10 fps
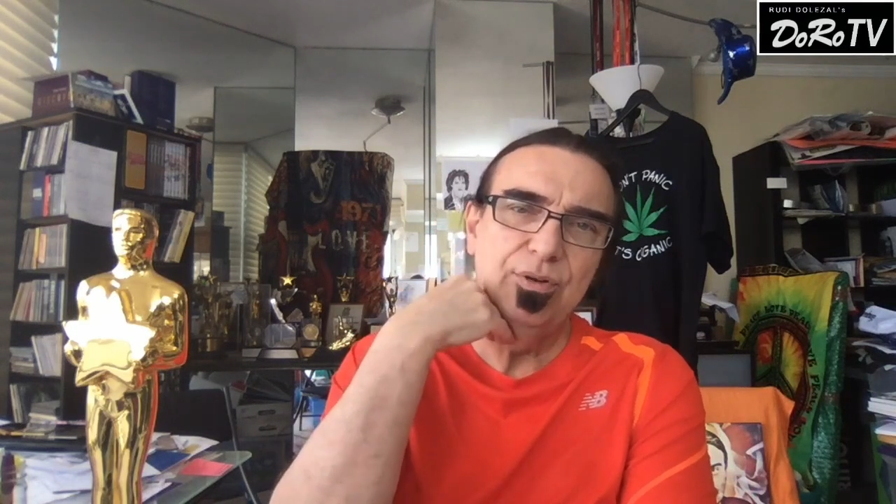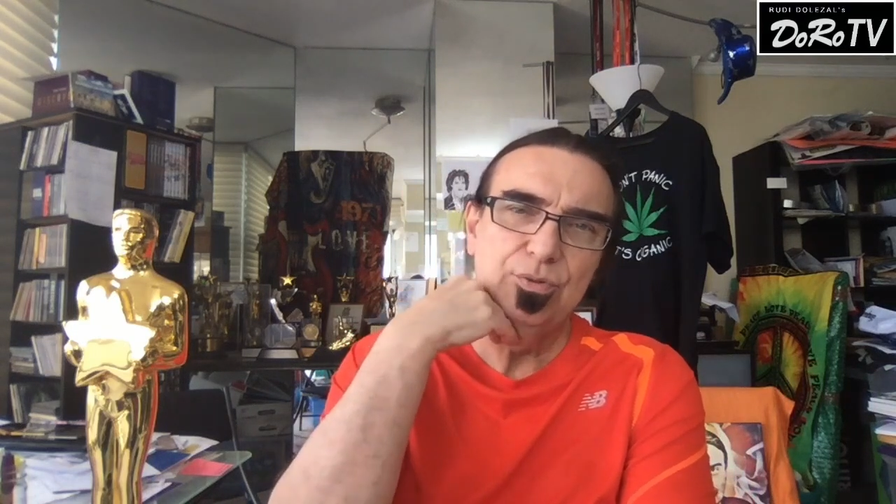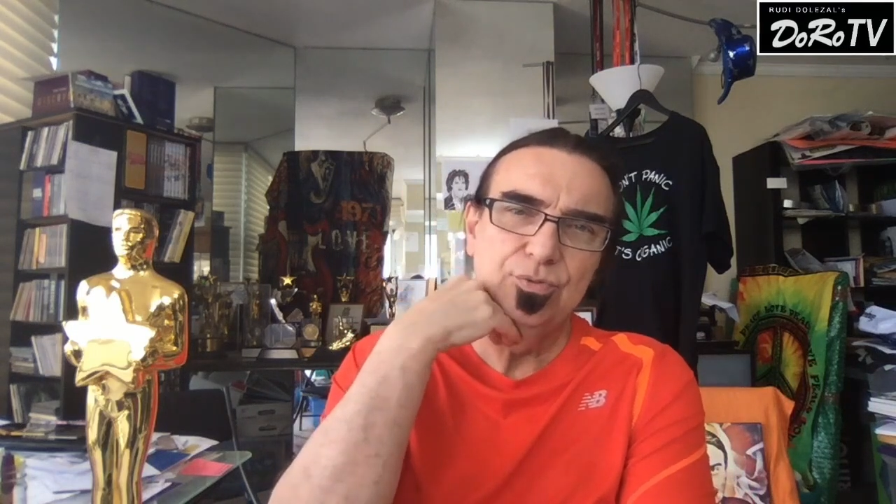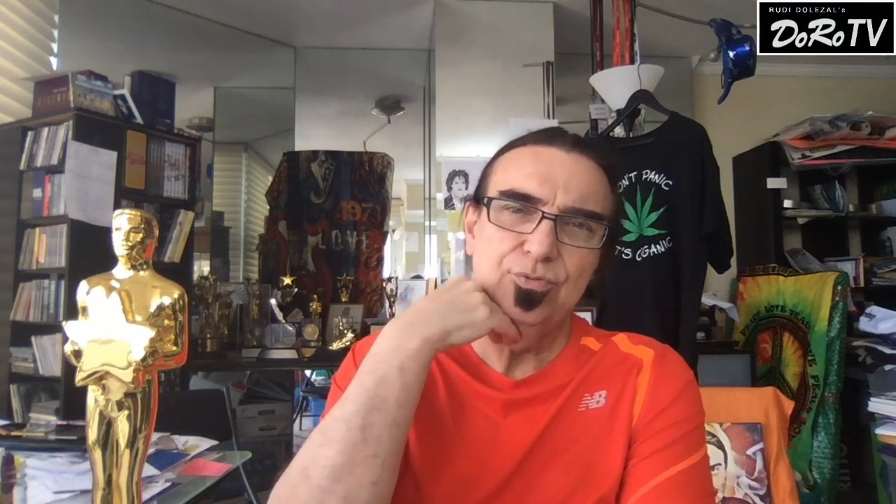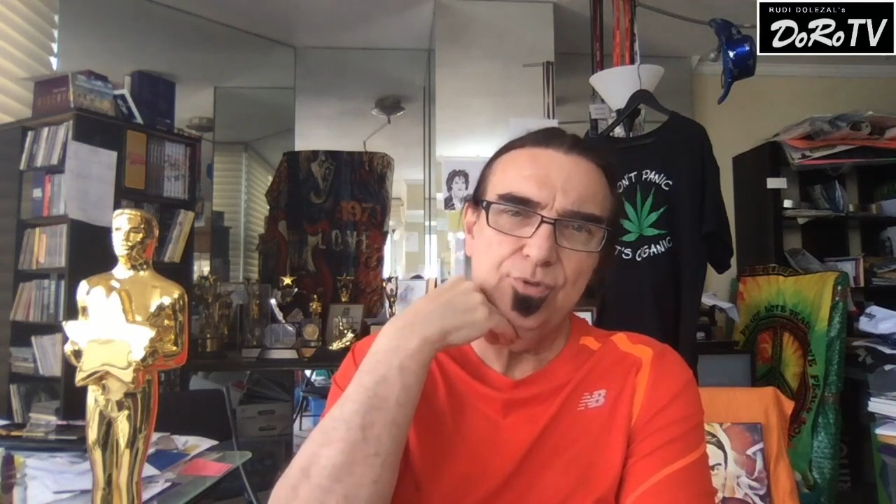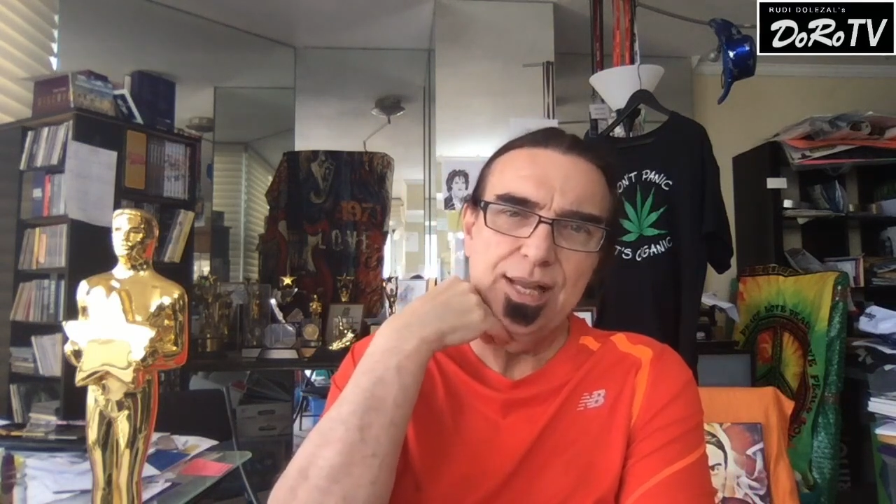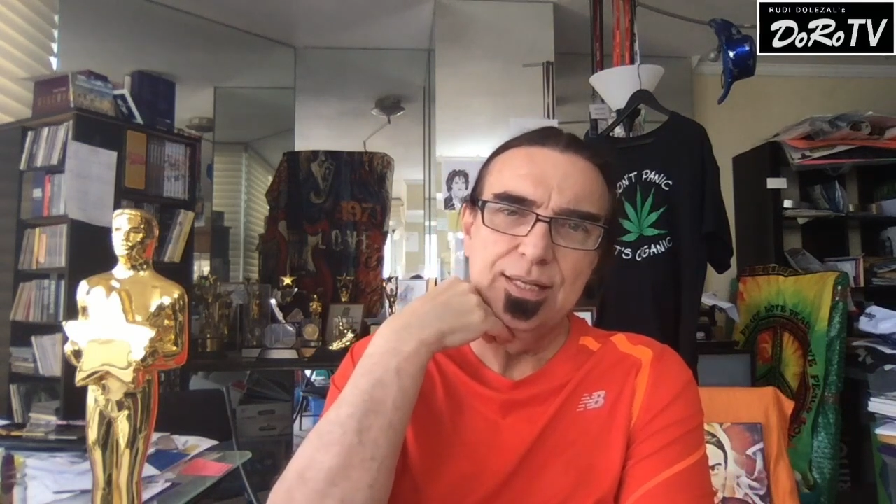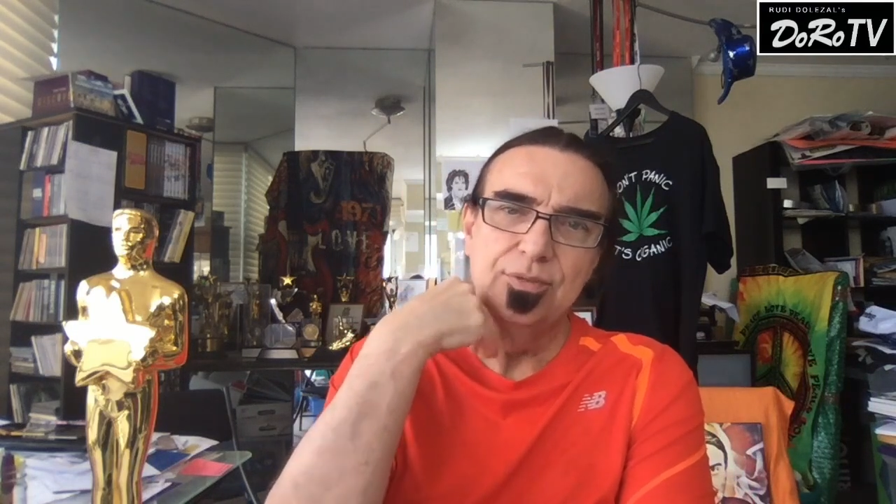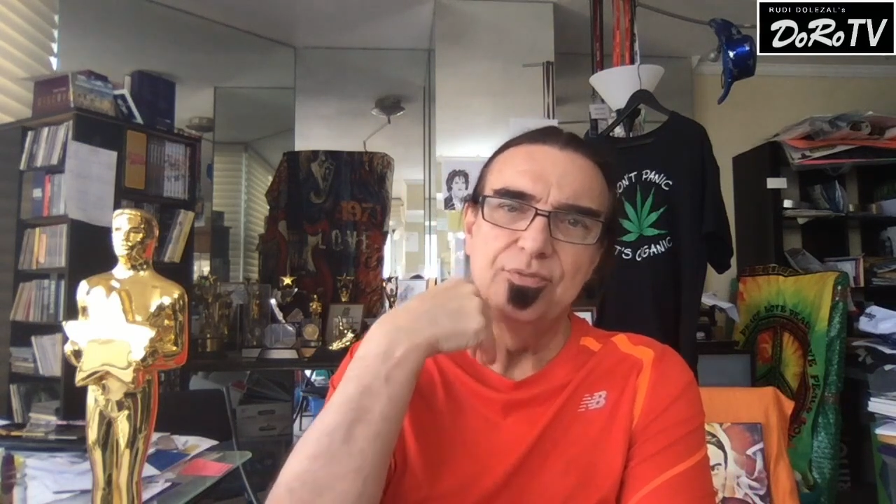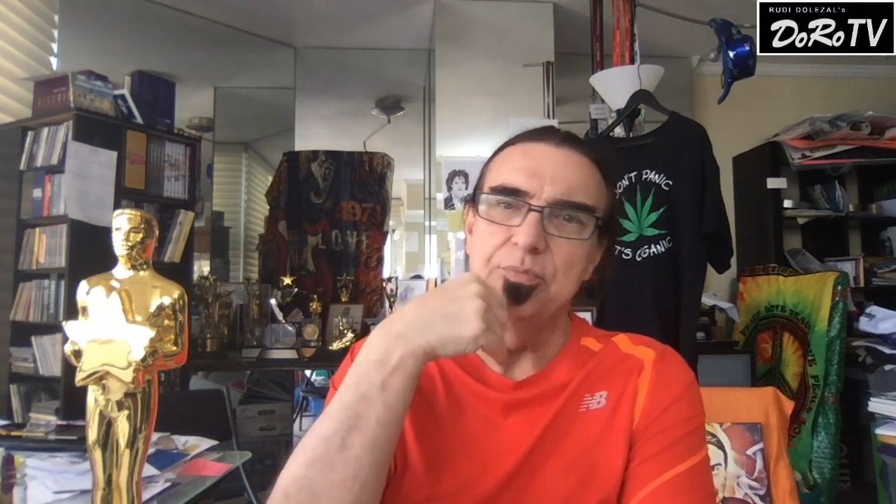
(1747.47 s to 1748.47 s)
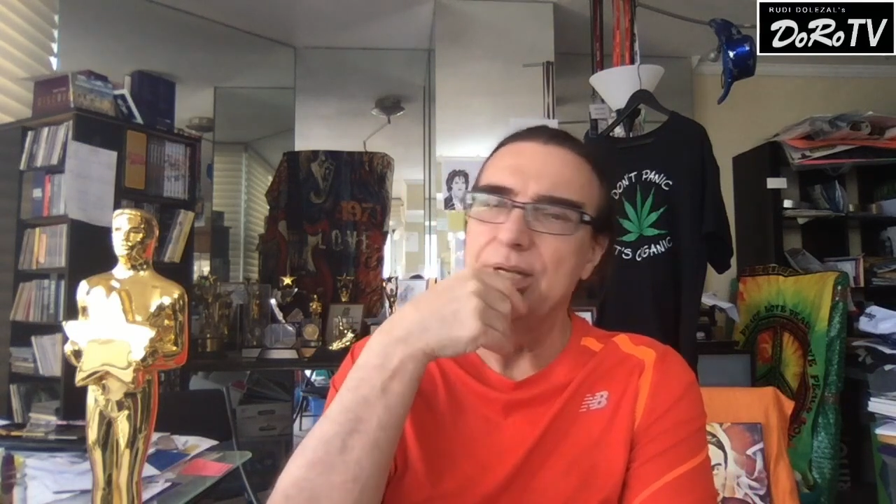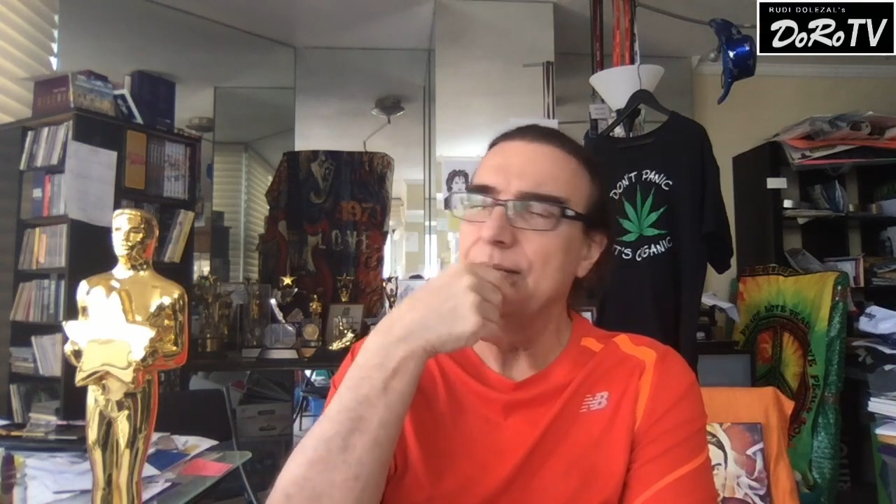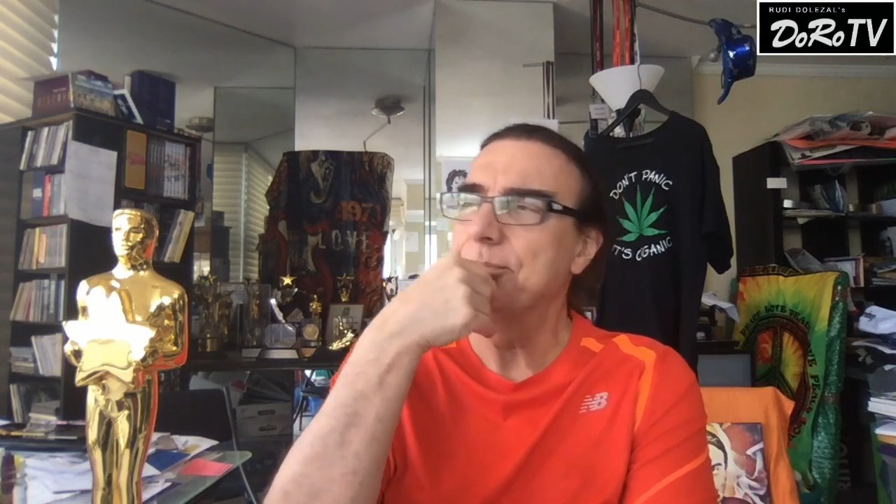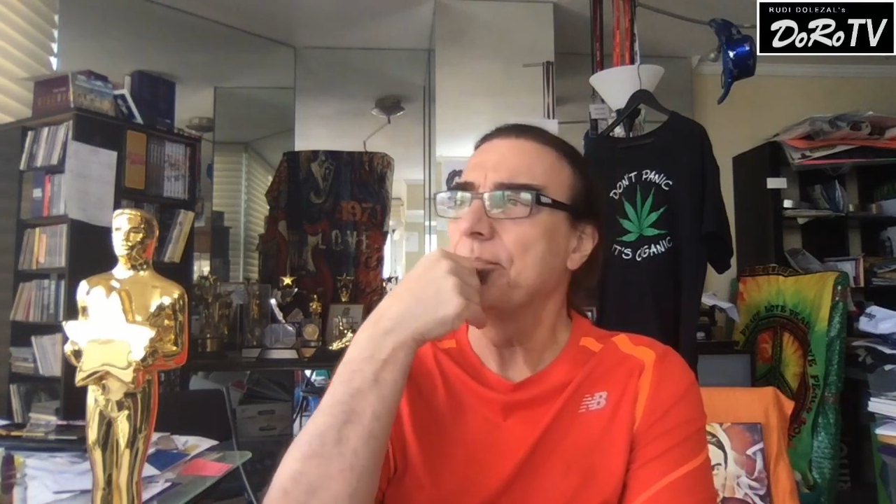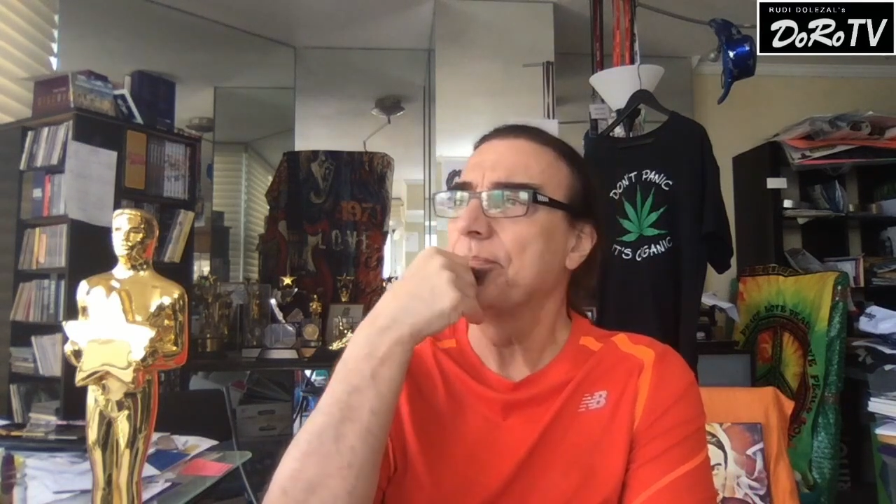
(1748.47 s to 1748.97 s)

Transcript: good friend of mine.